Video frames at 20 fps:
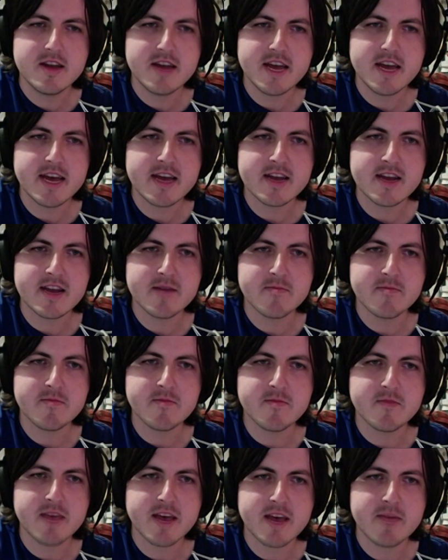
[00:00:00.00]
And
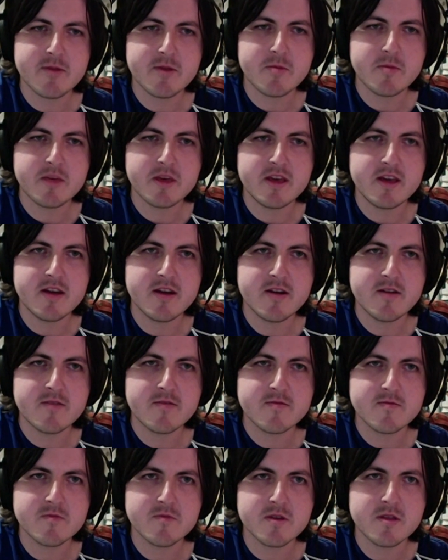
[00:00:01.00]
I'm happy to be here
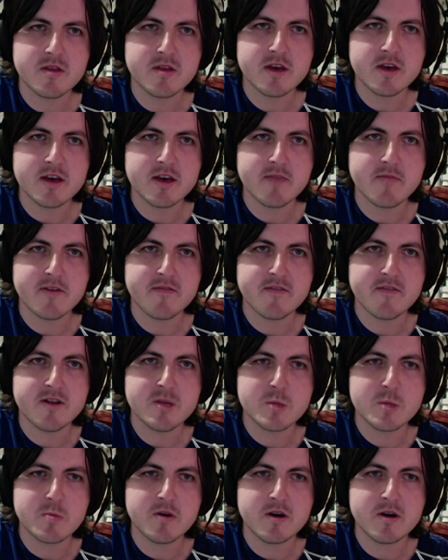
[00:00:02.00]
with my
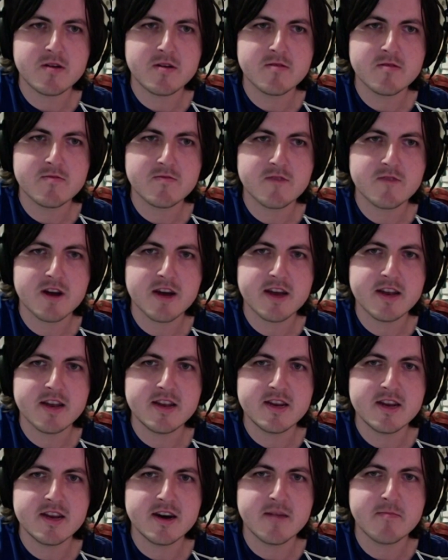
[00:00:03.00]
friends Paul, Ryan,
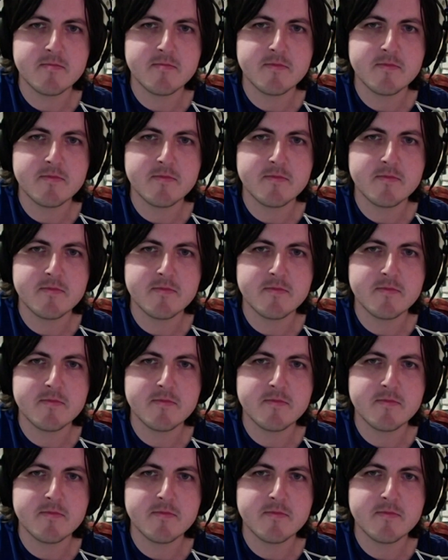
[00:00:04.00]
and Dom.